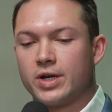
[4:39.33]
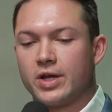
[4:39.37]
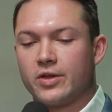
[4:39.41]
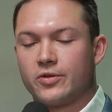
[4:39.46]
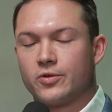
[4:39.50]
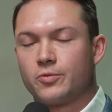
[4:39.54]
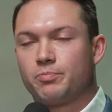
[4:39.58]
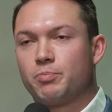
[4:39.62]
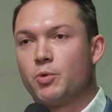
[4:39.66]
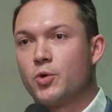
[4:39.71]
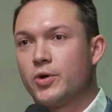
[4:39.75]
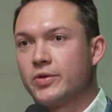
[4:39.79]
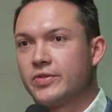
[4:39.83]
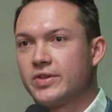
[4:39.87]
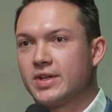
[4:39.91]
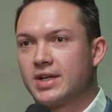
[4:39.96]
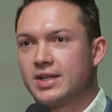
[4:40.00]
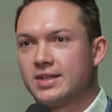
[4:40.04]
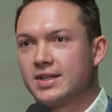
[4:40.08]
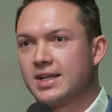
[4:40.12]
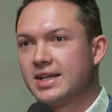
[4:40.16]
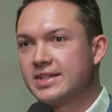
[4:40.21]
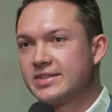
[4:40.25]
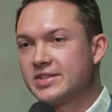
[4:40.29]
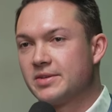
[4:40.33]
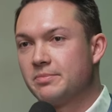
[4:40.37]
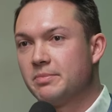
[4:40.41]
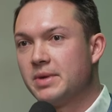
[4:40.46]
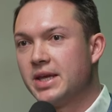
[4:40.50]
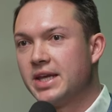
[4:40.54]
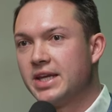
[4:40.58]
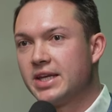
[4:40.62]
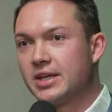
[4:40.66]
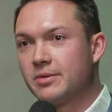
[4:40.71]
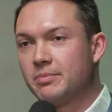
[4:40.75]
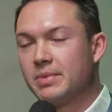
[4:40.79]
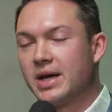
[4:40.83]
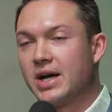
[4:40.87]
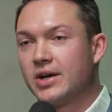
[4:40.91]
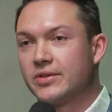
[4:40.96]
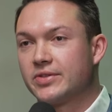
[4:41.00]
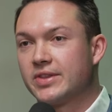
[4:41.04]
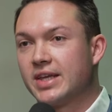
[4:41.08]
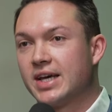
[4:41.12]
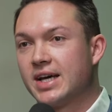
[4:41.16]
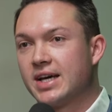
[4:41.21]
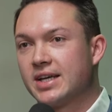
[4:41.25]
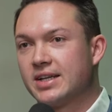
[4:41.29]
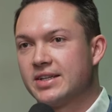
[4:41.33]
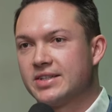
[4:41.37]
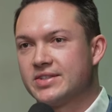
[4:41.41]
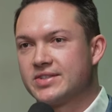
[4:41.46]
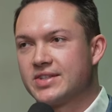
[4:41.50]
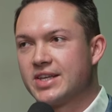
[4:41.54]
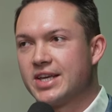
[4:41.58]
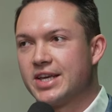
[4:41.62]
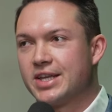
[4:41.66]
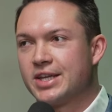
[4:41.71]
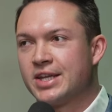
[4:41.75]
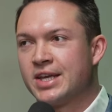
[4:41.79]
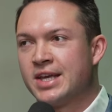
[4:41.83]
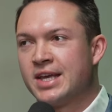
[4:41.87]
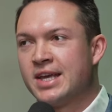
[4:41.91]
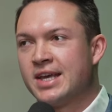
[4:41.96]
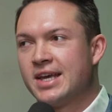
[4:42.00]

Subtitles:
other point that I'd like to make about that is that